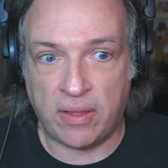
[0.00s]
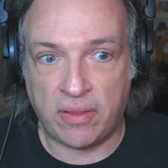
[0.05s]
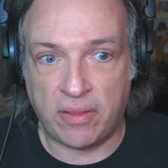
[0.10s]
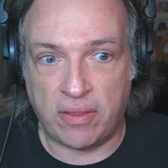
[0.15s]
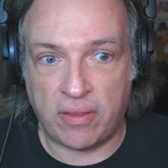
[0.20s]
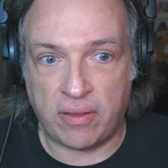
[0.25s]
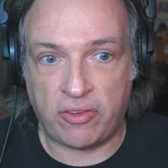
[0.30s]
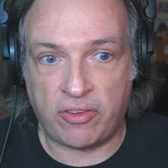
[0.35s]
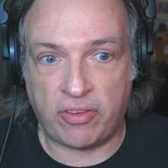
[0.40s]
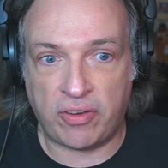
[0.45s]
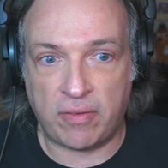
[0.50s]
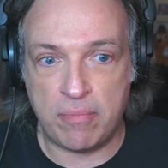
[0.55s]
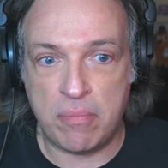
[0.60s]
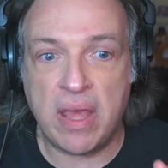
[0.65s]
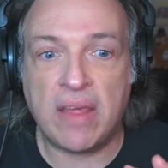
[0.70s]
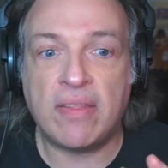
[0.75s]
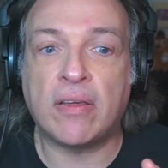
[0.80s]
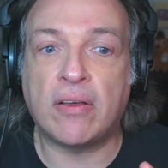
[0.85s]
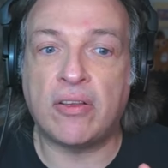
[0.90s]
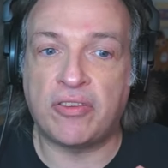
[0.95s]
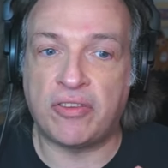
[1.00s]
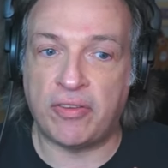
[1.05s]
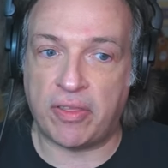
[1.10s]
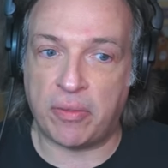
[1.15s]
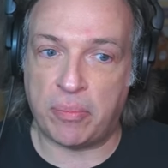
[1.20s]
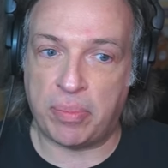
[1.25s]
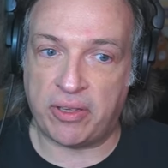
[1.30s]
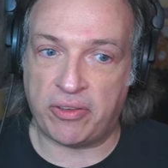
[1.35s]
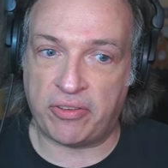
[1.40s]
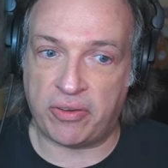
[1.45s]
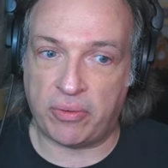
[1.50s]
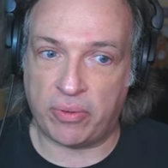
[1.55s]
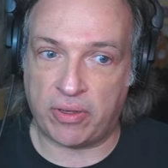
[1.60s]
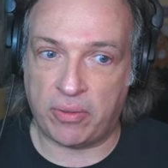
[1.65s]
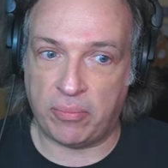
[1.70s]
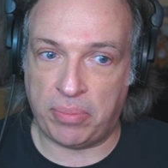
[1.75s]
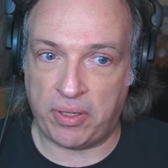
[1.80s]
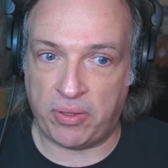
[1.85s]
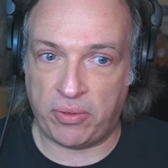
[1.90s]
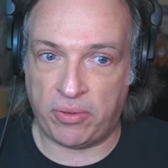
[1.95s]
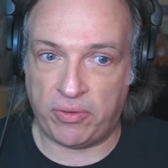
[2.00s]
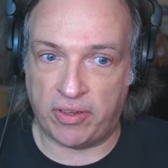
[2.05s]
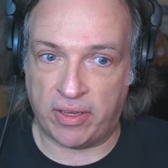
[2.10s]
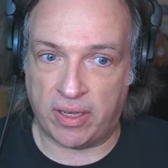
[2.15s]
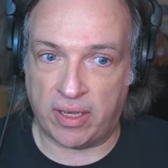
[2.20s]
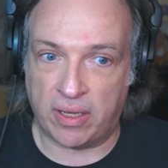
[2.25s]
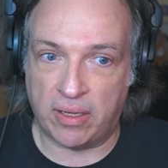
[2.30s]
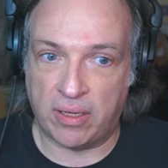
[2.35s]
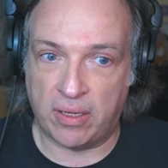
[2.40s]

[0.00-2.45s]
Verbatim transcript: the sort of mythos of the personal computer